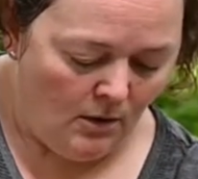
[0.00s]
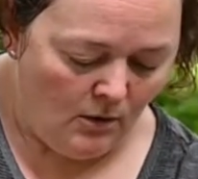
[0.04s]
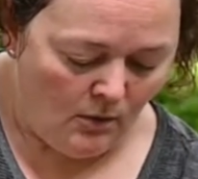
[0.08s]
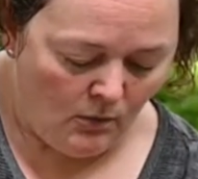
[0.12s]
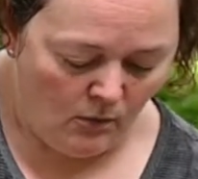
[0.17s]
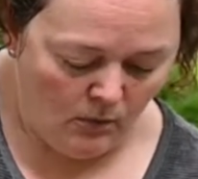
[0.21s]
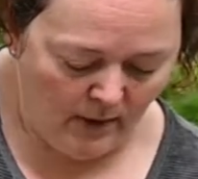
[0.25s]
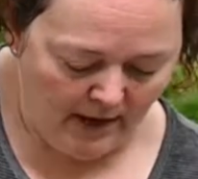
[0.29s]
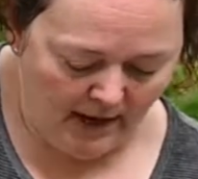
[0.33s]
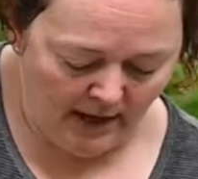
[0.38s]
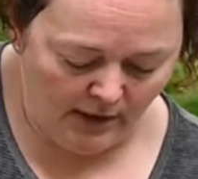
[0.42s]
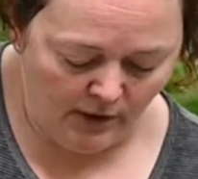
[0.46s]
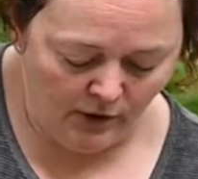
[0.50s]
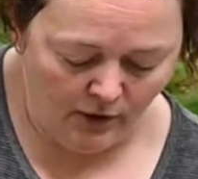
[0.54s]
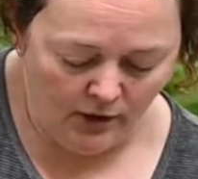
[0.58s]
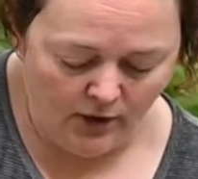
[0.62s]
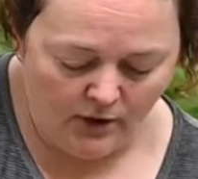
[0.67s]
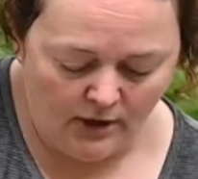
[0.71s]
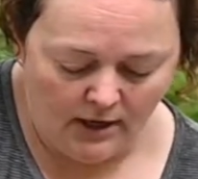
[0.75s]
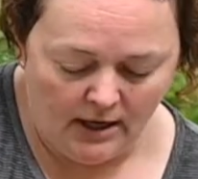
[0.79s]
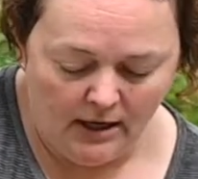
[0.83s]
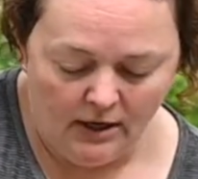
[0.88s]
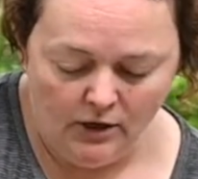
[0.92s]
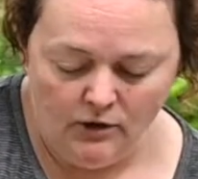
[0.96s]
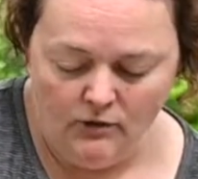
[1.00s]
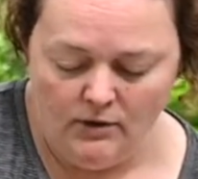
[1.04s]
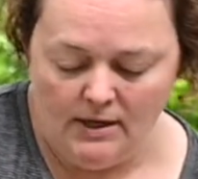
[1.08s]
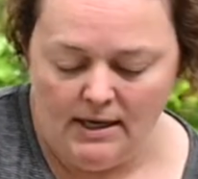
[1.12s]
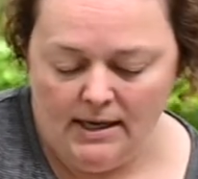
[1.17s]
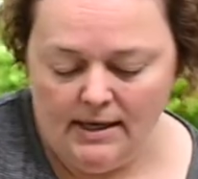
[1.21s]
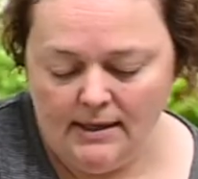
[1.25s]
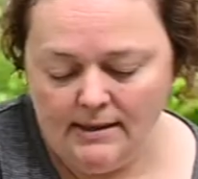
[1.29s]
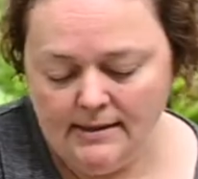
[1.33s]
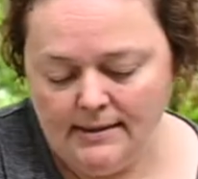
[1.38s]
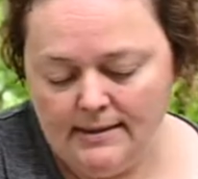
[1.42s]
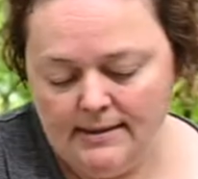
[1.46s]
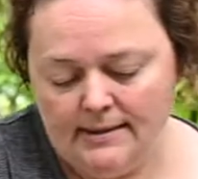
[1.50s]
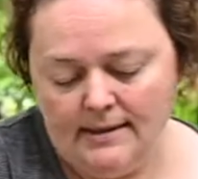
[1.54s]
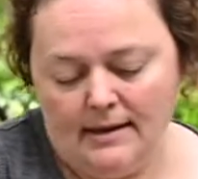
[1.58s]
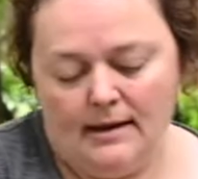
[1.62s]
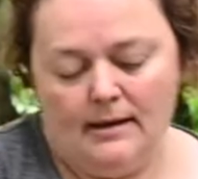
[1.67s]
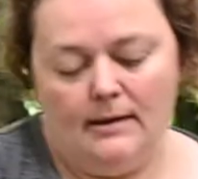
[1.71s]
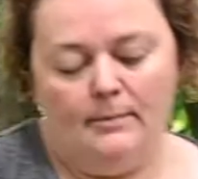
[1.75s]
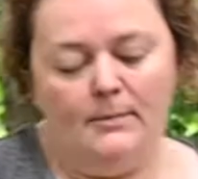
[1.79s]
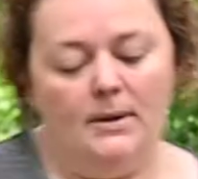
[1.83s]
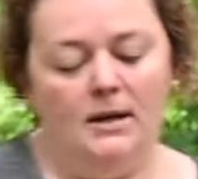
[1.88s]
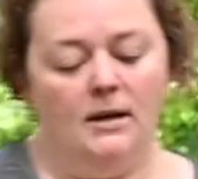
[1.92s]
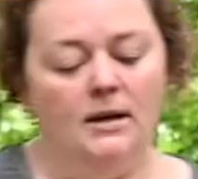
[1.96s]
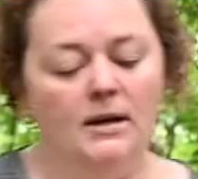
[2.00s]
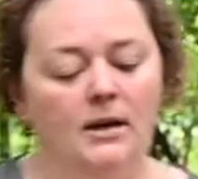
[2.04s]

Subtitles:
When you're cooking, you need some